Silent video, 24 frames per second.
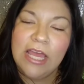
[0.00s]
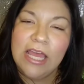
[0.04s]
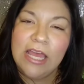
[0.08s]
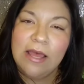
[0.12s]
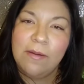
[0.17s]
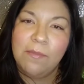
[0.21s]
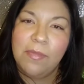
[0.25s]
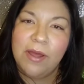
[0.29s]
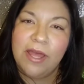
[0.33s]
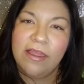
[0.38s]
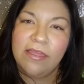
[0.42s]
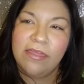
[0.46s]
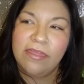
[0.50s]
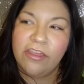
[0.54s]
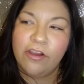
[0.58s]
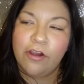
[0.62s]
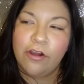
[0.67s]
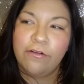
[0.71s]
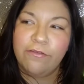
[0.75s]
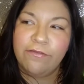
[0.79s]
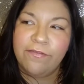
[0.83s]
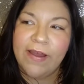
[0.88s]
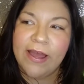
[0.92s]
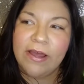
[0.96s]
but
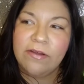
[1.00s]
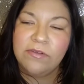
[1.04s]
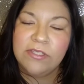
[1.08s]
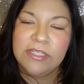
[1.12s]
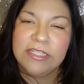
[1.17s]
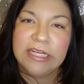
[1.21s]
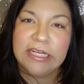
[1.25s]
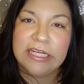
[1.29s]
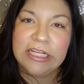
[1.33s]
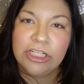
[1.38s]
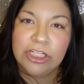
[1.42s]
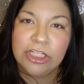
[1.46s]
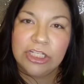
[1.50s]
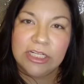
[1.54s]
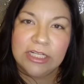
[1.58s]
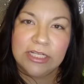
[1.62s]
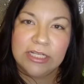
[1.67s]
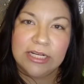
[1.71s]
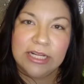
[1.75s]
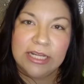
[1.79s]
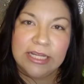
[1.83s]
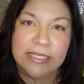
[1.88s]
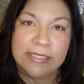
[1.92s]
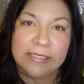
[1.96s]
their
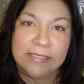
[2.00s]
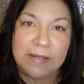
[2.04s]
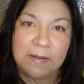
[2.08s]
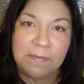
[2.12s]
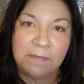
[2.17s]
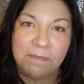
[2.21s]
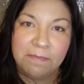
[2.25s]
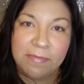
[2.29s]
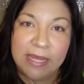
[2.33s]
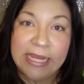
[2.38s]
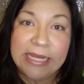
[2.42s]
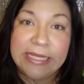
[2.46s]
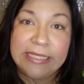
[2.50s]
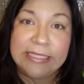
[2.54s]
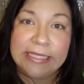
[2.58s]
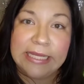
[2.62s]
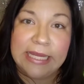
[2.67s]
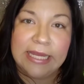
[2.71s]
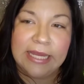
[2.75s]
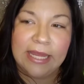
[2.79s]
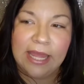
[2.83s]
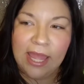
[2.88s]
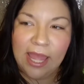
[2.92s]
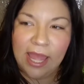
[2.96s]
foundation is
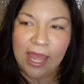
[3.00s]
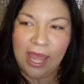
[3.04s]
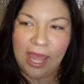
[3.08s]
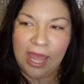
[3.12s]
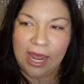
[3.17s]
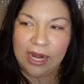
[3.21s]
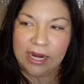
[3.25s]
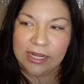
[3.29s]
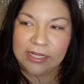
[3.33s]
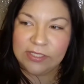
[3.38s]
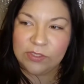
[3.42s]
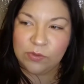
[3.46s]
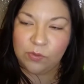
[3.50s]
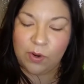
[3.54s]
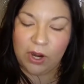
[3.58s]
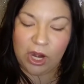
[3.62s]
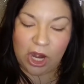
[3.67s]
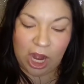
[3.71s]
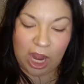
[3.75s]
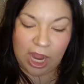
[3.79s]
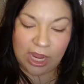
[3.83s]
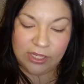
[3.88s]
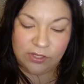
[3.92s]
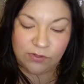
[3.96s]
amazing. And I
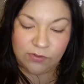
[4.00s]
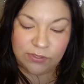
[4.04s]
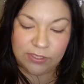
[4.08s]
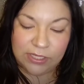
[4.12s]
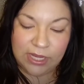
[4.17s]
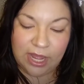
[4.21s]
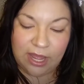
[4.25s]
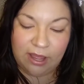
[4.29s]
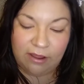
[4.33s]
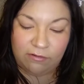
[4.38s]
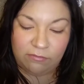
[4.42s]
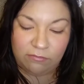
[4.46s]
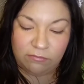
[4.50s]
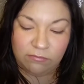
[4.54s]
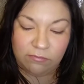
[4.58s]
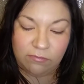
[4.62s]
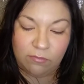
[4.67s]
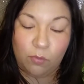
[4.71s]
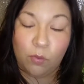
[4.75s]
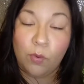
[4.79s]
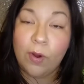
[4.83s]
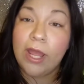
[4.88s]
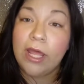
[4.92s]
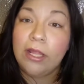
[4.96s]
swear I use that
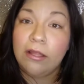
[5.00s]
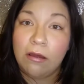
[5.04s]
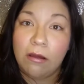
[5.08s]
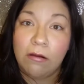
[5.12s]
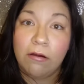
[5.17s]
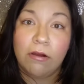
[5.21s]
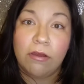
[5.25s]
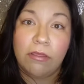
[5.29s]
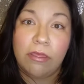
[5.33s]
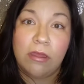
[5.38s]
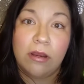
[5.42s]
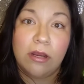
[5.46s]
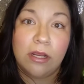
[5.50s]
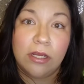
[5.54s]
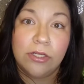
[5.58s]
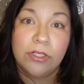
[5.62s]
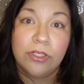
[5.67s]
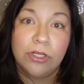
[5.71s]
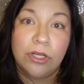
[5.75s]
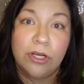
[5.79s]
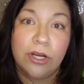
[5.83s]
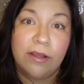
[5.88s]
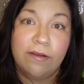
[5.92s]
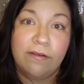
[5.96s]
way longer than I
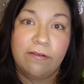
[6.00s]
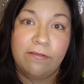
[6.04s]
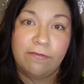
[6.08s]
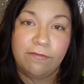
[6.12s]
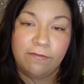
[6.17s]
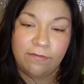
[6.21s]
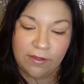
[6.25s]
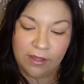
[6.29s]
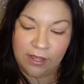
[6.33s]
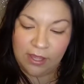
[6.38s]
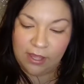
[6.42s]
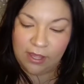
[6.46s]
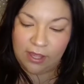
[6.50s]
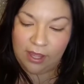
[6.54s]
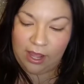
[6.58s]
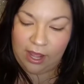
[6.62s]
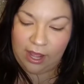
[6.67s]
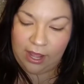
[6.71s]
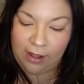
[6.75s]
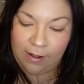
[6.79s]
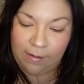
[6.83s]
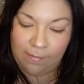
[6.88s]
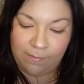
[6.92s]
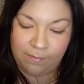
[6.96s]
should have.
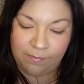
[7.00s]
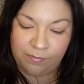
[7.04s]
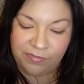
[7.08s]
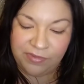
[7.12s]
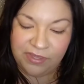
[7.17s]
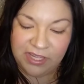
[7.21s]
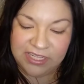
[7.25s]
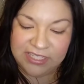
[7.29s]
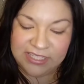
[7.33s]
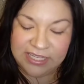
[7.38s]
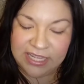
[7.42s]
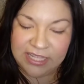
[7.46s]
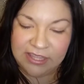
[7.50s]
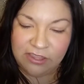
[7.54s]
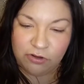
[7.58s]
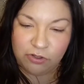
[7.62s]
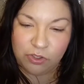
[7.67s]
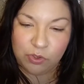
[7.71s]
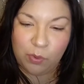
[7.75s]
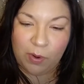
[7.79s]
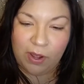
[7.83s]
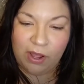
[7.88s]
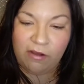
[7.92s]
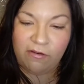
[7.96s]
It's like their
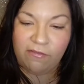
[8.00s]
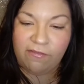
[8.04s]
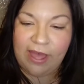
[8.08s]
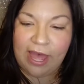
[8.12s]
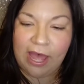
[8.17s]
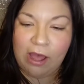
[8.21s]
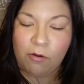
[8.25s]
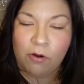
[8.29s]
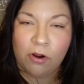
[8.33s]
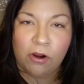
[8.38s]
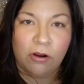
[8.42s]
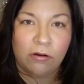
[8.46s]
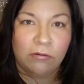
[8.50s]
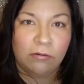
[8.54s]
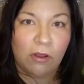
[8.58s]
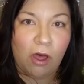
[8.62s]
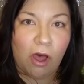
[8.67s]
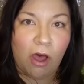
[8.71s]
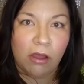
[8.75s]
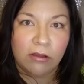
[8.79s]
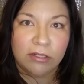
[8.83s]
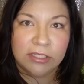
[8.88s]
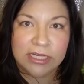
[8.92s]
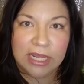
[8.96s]
12-hour
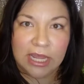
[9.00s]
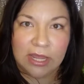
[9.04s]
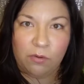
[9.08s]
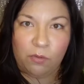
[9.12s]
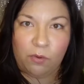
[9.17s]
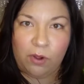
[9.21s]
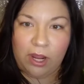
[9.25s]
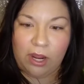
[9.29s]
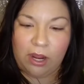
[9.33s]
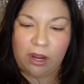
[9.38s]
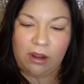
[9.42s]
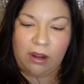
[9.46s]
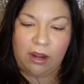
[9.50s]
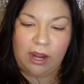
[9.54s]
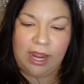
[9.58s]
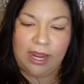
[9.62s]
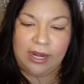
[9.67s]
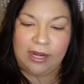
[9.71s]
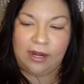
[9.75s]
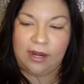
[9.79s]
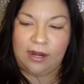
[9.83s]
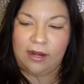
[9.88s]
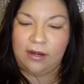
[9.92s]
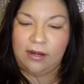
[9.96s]
long day wear,
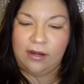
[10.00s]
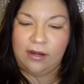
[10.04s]
and